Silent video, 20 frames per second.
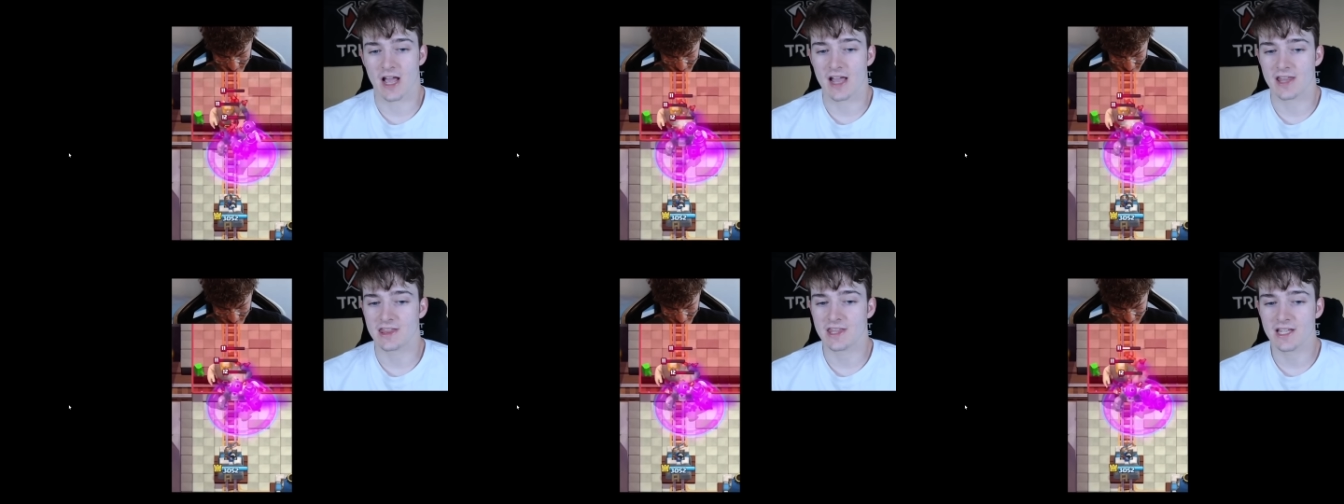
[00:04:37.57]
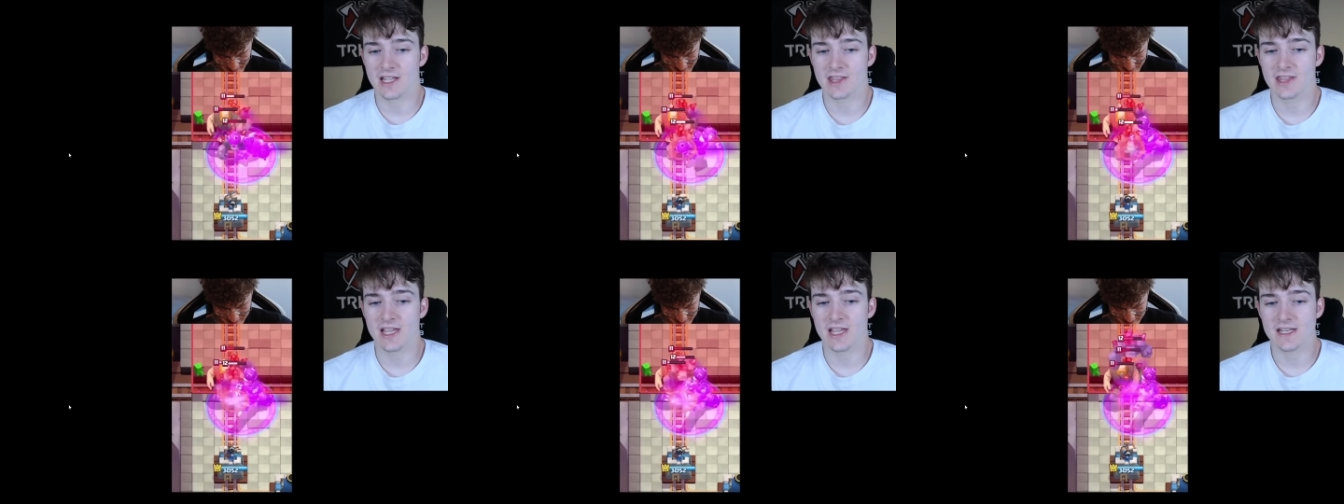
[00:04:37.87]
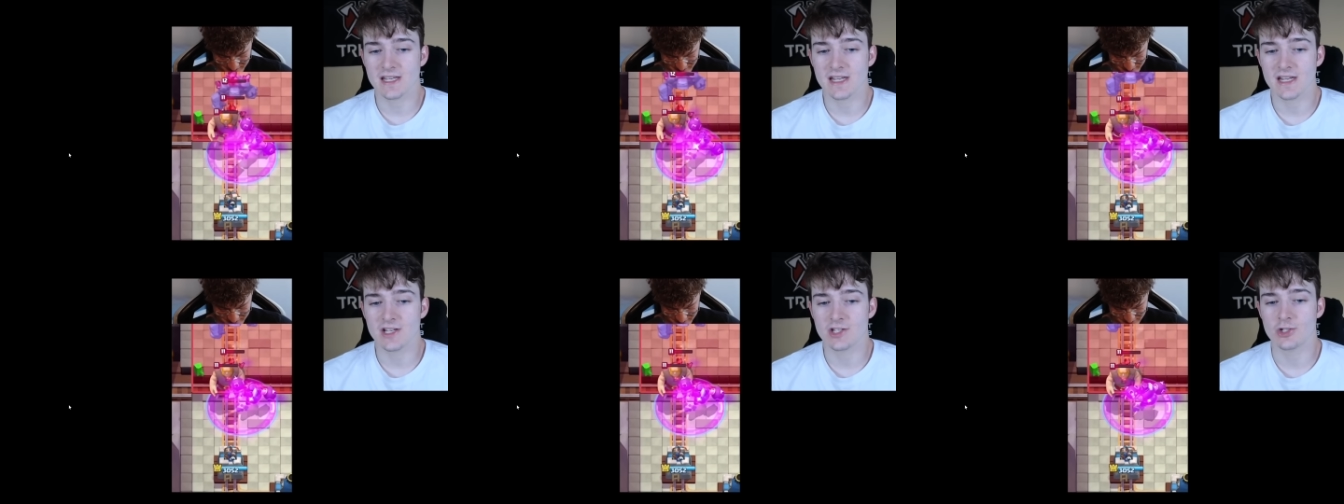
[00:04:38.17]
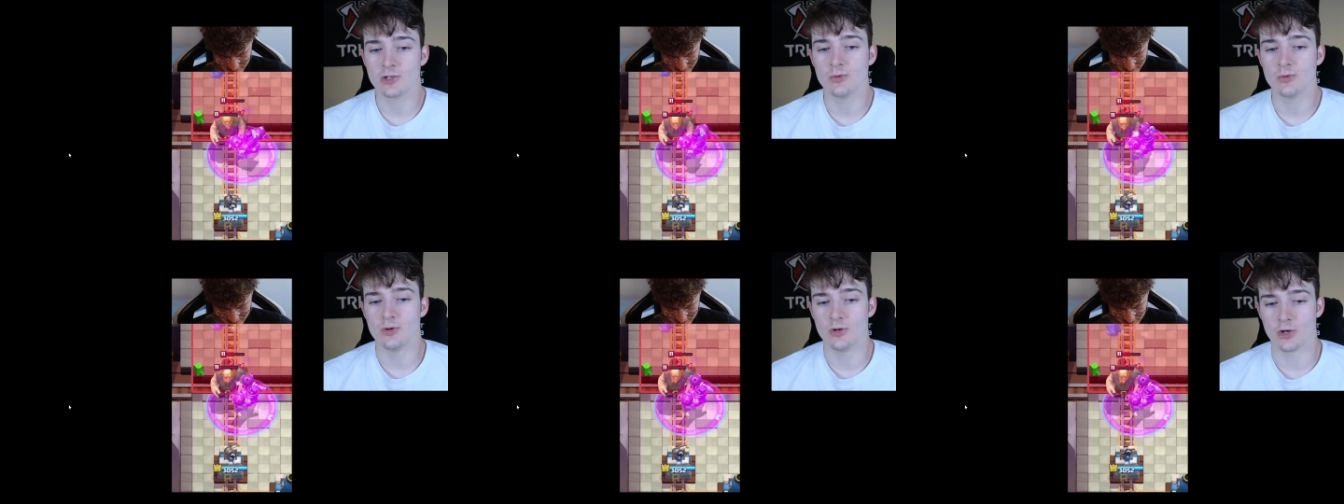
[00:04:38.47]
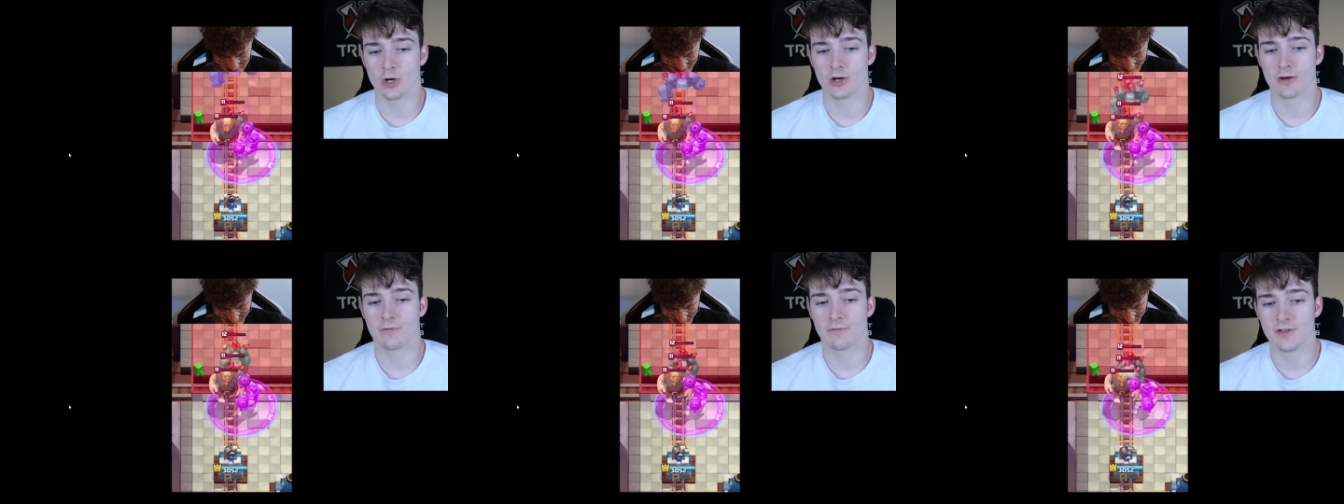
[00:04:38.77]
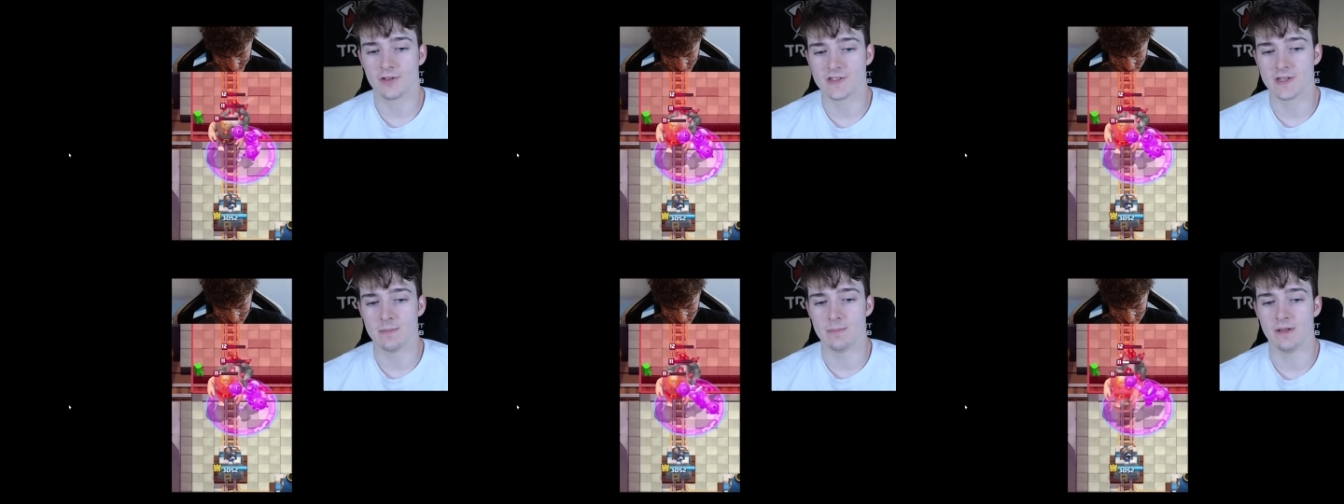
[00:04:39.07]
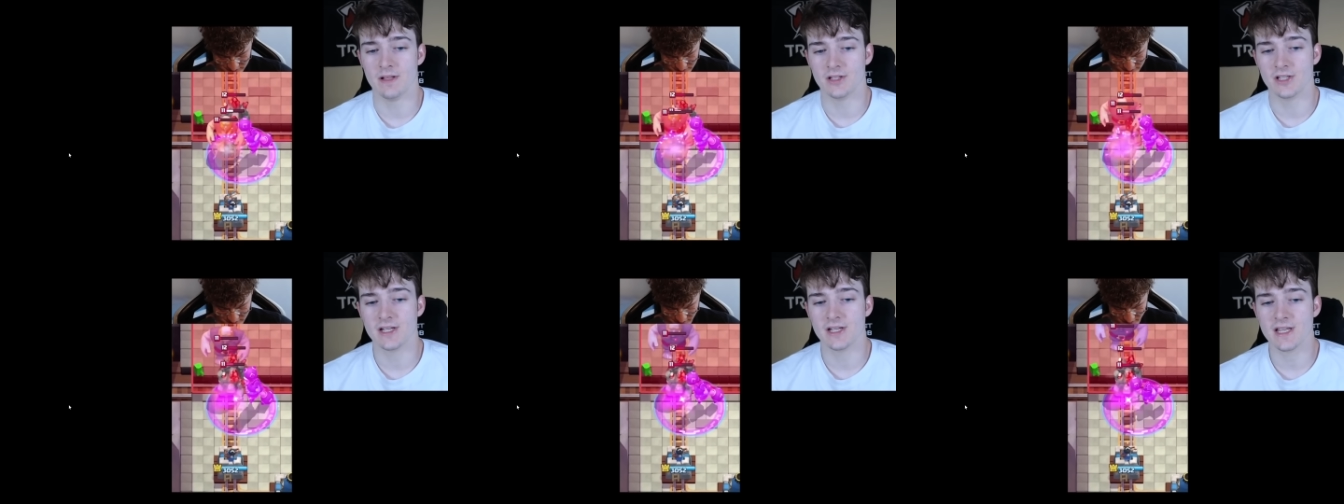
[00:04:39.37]
I think they need to nerf its
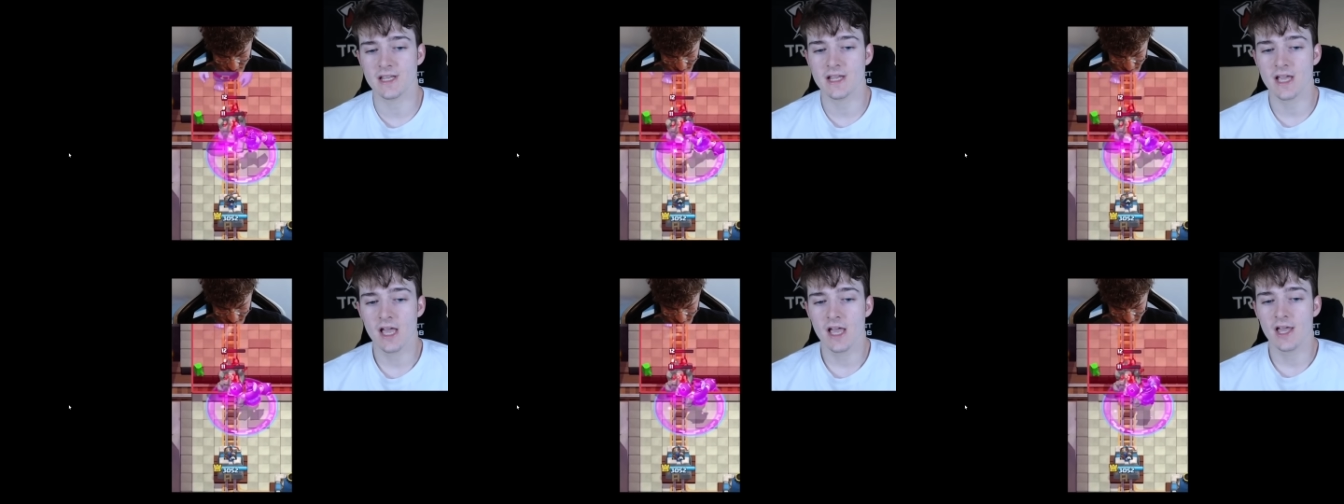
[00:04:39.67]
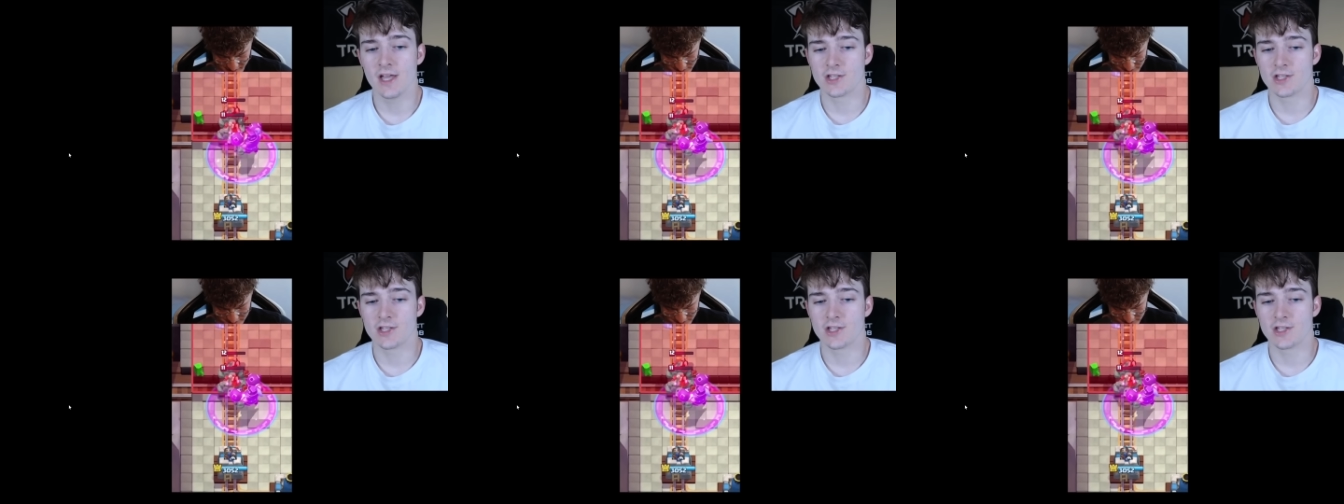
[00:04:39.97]
ability